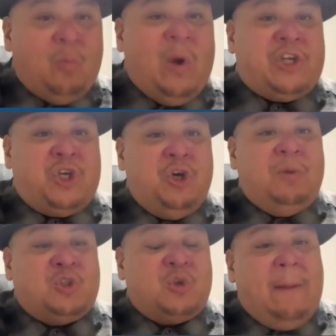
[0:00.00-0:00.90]
When Cube
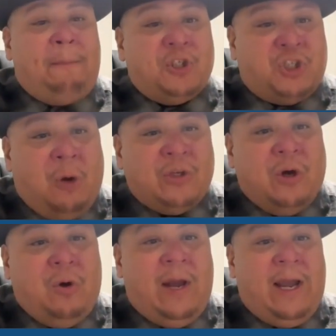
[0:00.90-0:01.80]
was trying to push
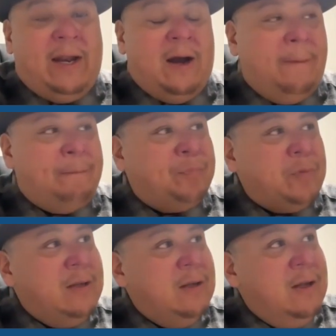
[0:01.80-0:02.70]
Yo-Yo and
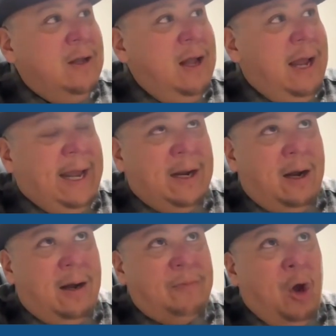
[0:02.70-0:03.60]

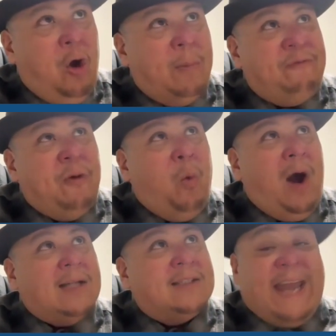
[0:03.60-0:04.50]
the homie from
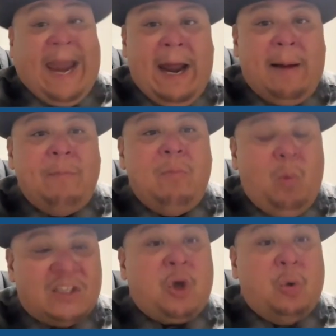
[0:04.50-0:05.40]
Watts, Cam,
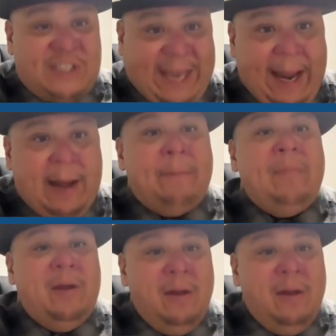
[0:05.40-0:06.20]
West Coast Cam,